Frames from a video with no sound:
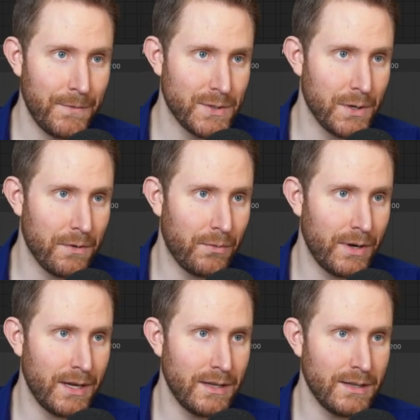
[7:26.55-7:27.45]
So if
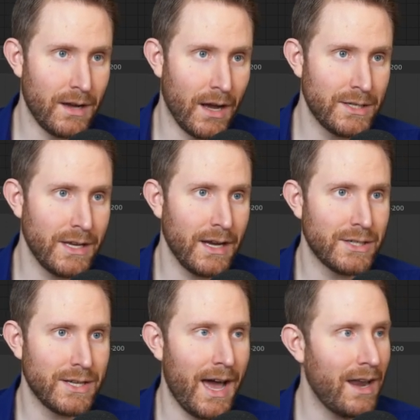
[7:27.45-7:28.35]
we uncheck
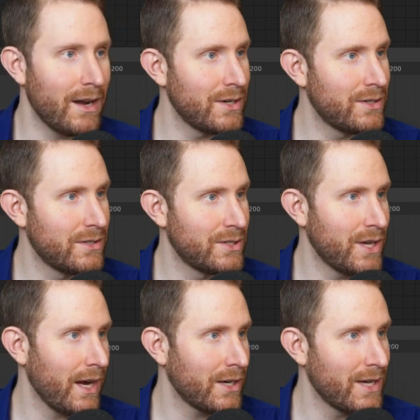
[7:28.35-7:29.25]
chat and
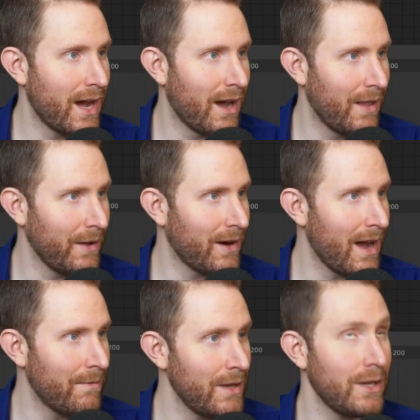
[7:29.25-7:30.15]
check chat
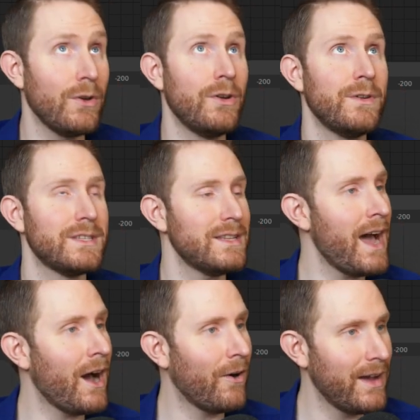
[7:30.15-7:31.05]
holographic, you'll notice
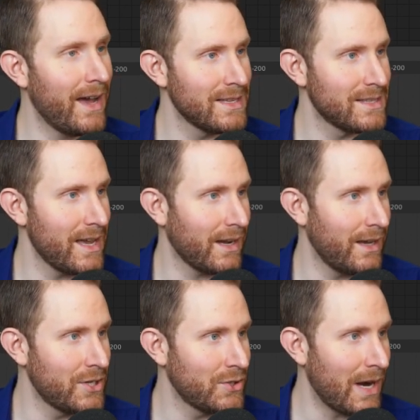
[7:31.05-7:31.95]
now it has like
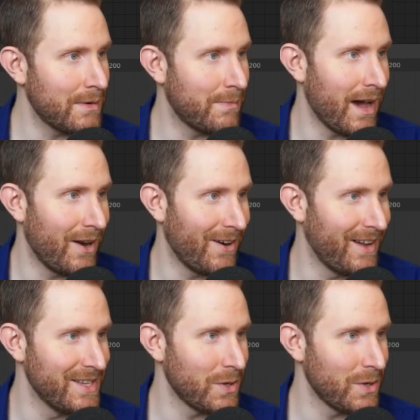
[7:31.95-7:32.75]
a striped pattern on it.